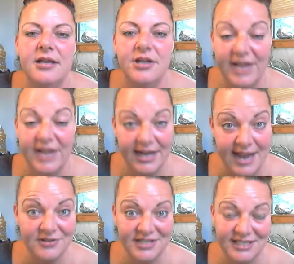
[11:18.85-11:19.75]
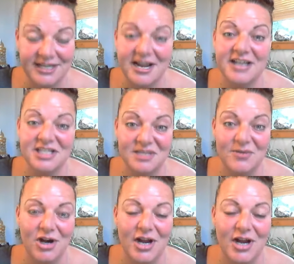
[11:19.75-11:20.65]
that counts as a
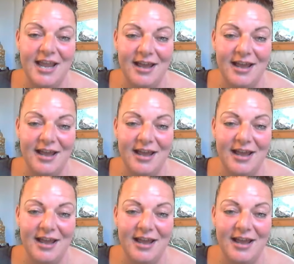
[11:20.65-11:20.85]
customer.